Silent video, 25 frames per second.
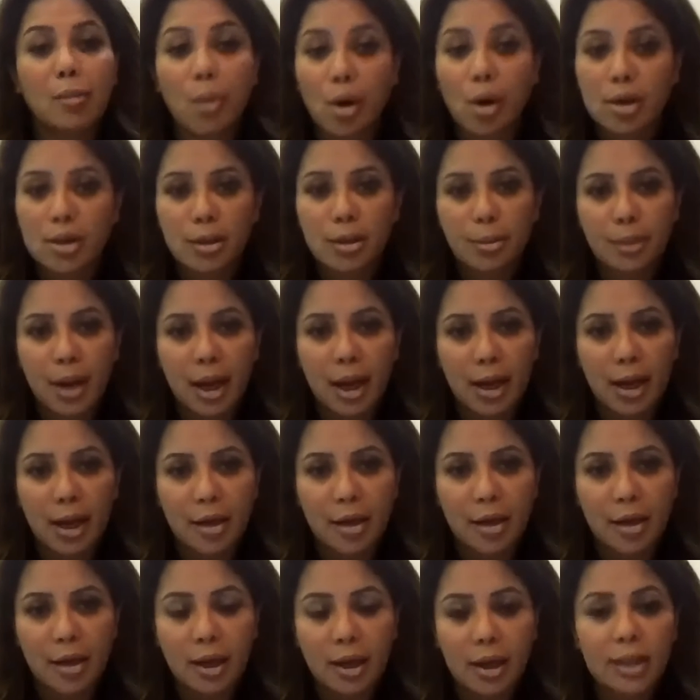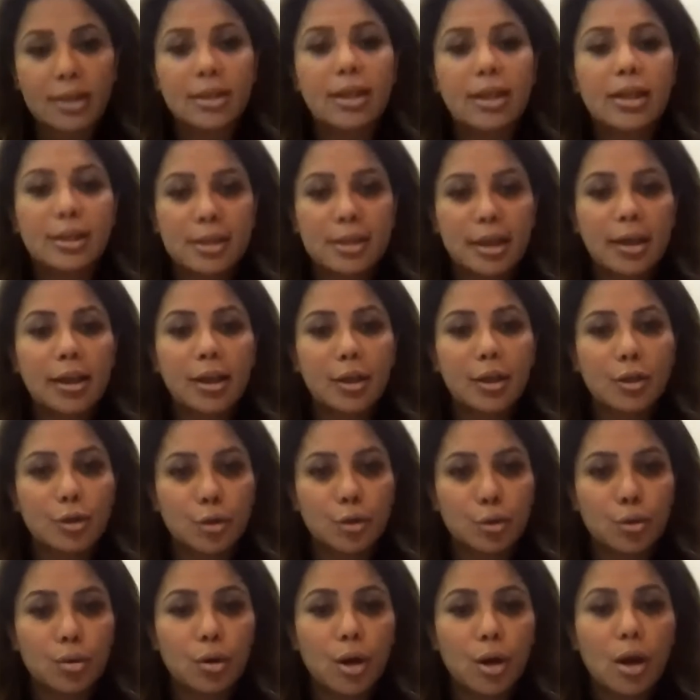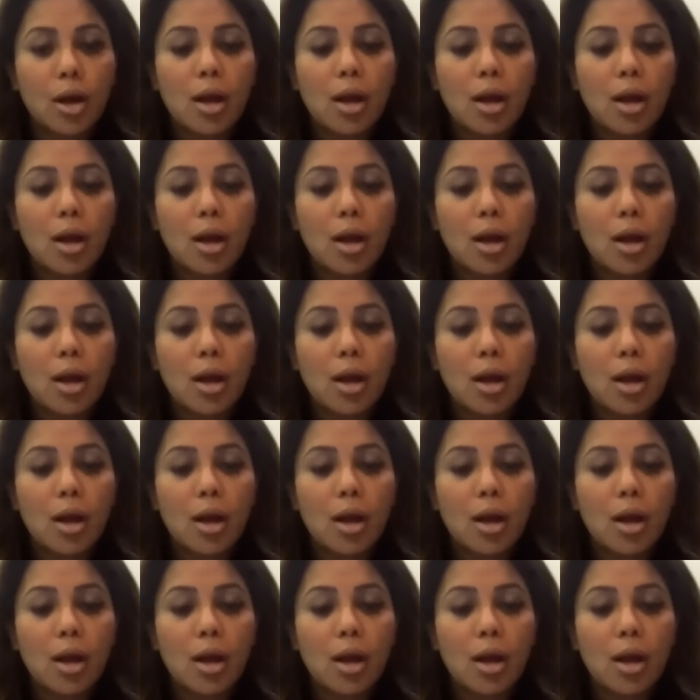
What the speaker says: bottom line. It's eating into